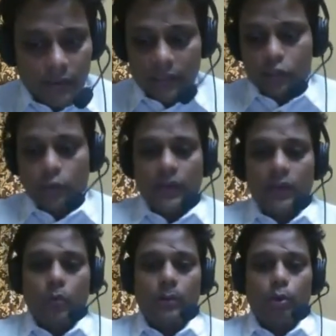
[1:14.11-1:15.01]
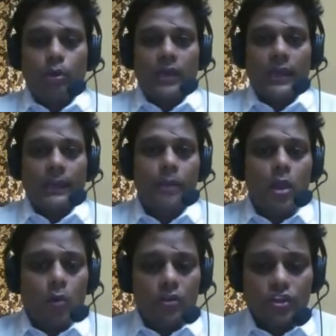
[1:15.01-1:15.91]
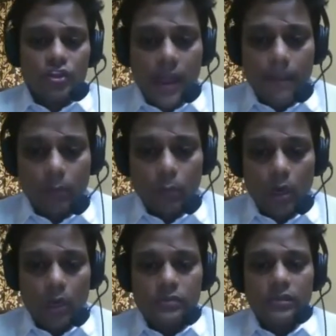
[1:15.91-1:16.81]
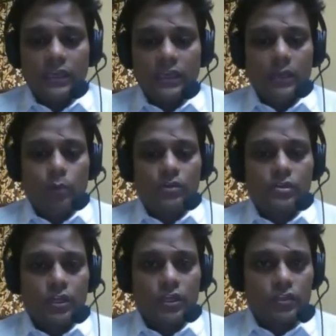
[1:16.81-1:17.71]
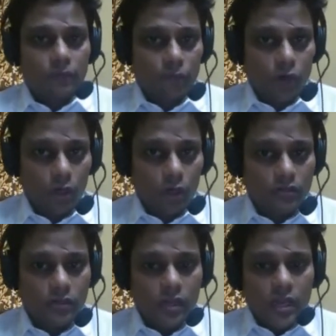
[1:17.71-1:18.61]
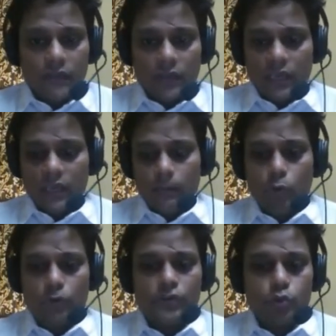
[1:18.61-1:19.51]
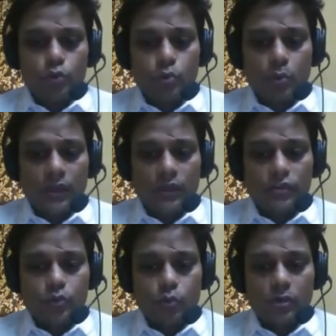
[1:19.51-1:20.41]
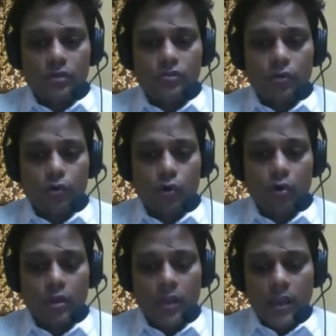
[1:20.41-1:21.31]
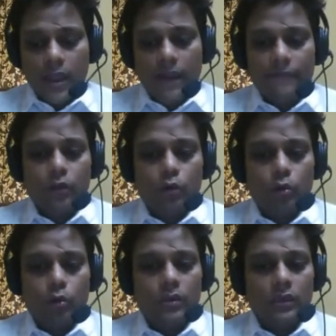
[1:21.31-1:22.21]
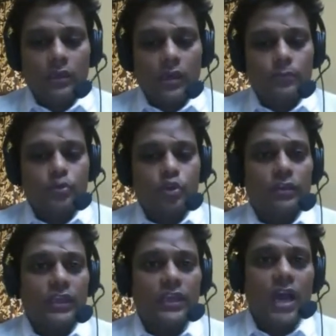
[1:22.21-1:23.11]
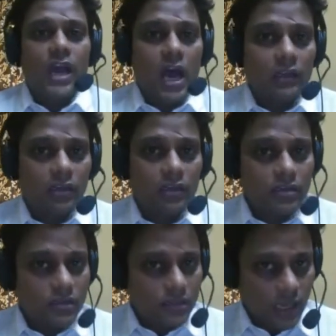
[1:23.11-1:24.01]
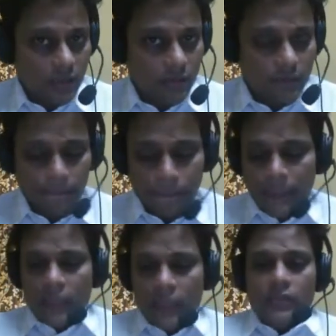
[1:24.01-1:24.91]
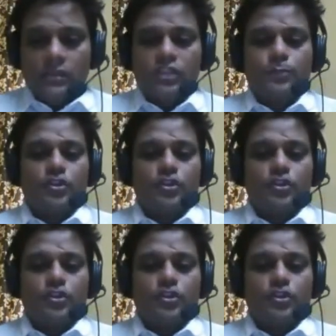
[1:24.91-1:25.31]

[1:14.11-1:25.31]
Let's look at it one more time. What just happened was the king was touched first, the king moves two squares towards the rook, and the rook comes on the other side. In this